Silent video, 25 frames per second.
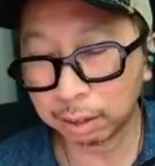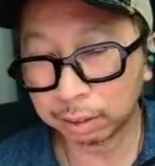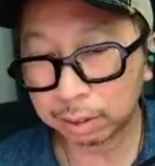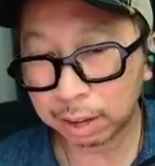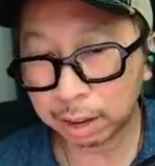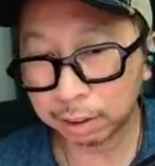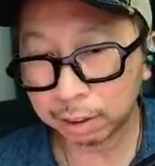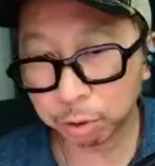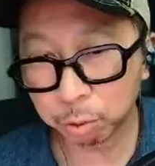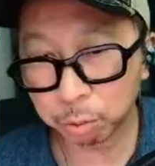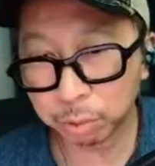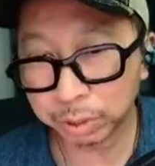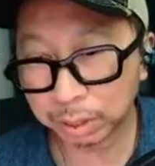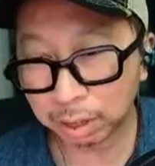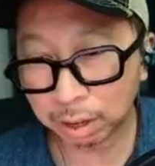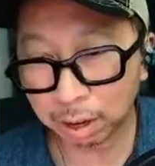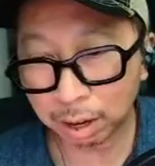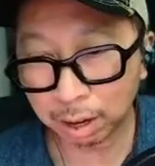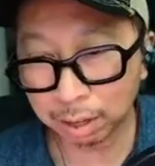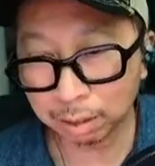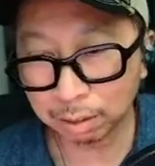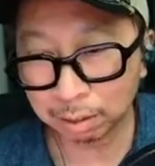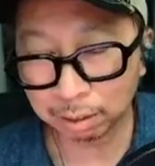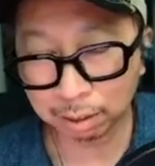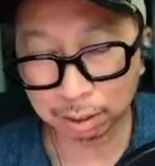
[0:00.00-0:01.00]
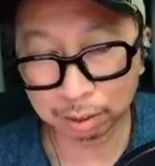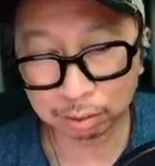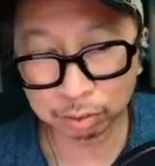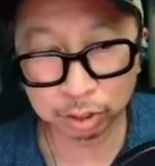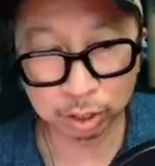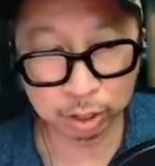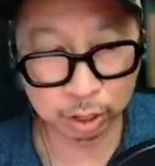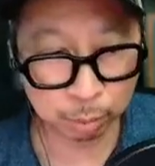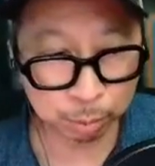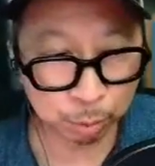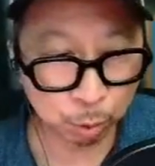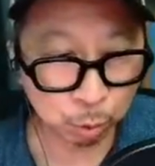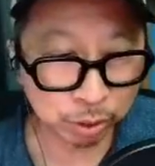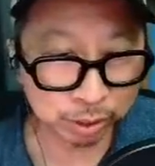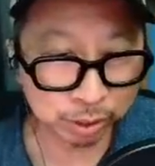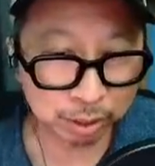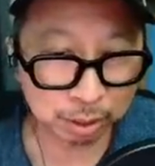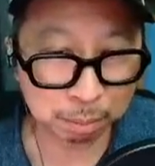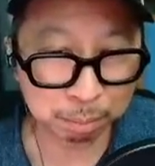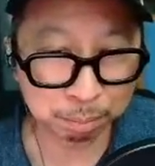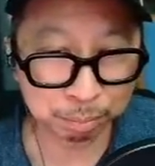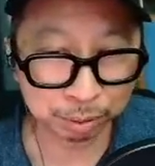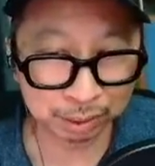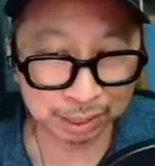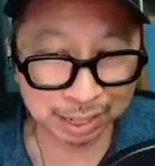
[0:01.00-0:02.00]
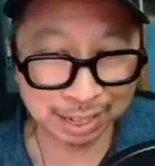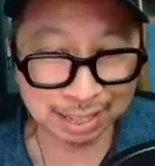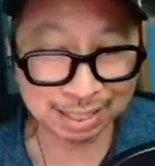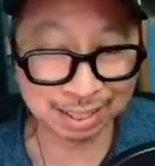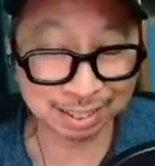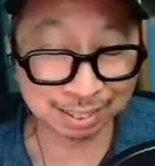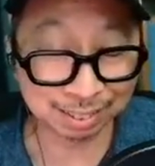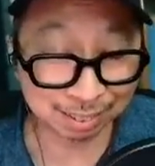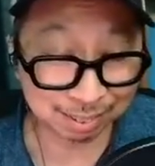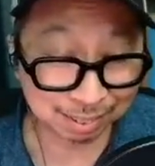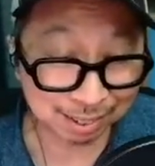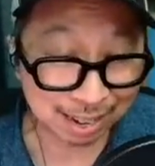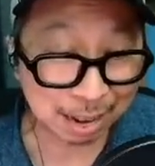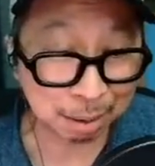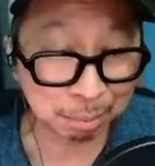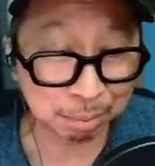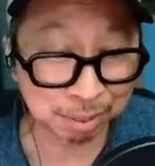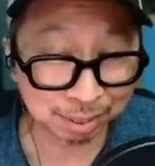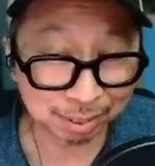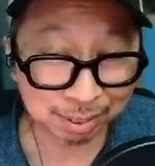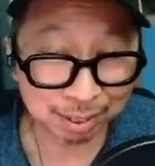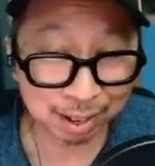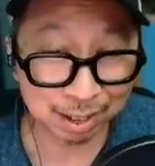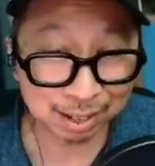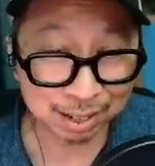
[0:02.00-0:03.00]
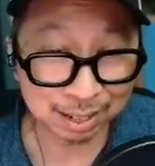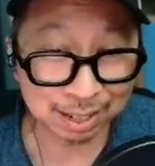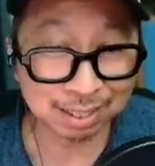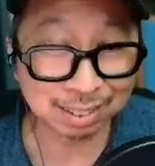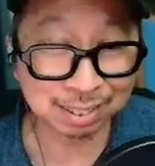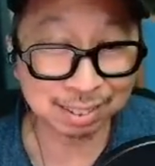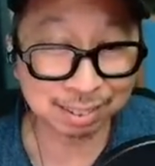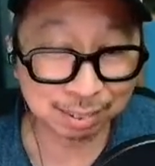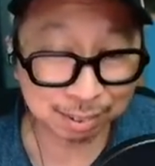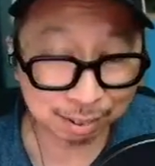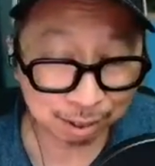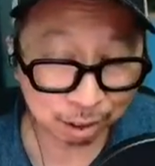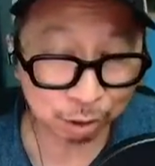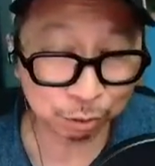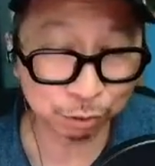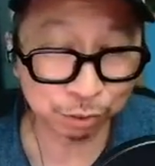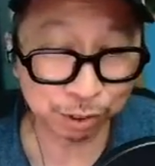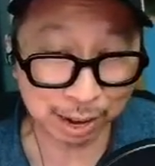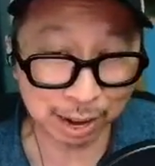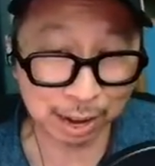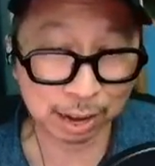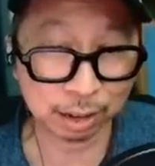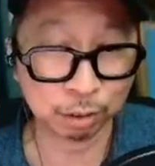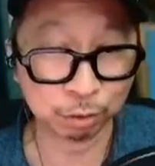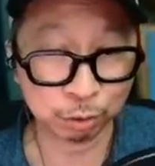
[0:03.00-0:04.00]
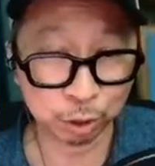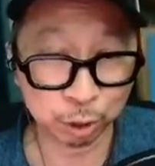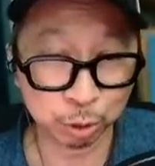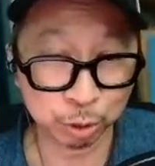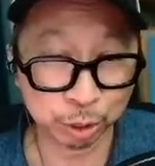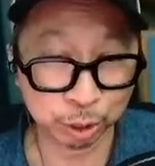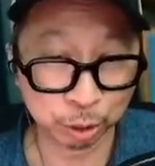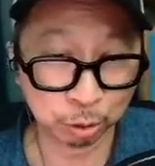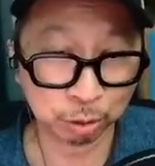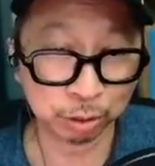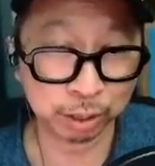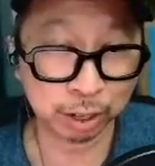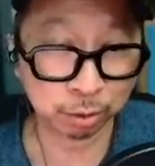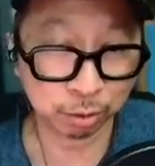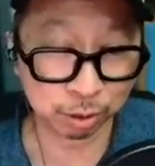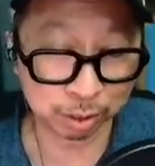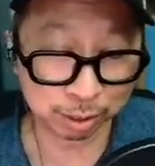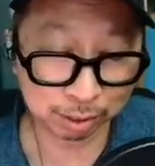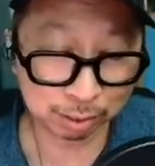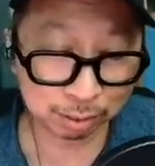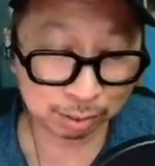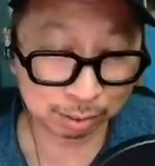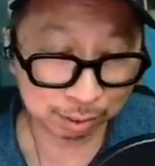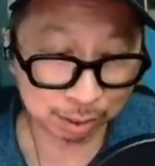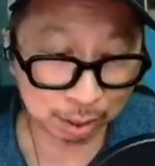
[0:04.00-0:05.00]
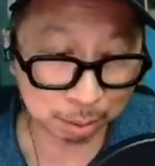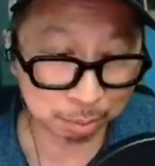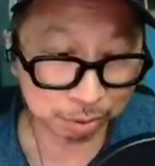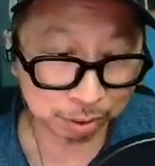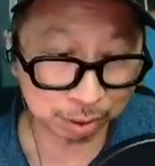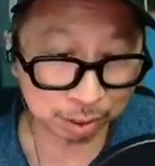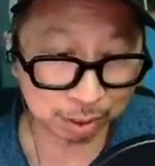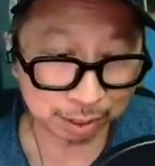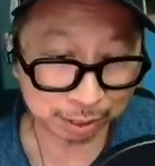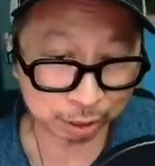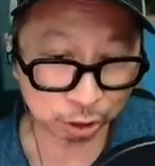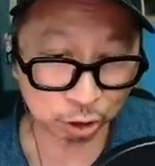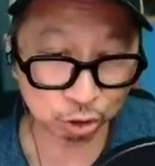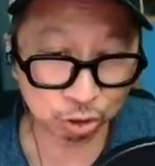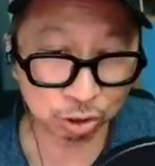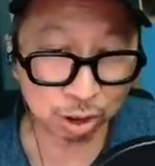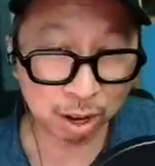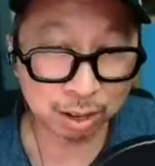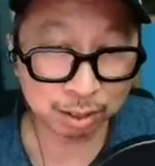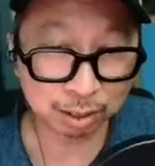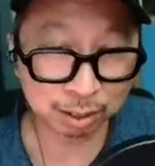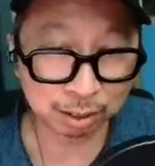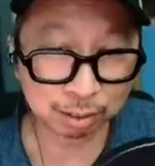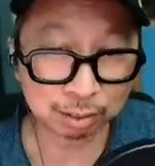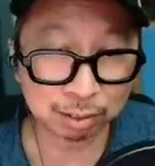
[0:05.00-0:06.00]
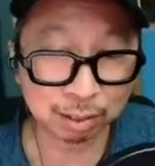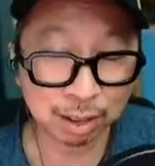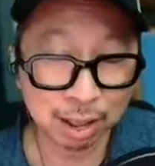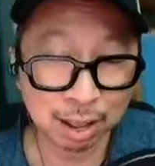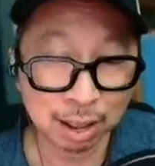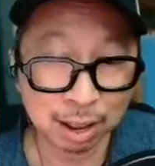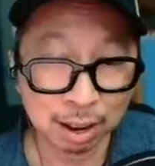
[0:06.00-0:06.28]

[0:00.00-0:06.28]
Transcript: Give everyone context. The number one complaint that Samsung itself had of QD OLED, right? This is Samsung Electronics.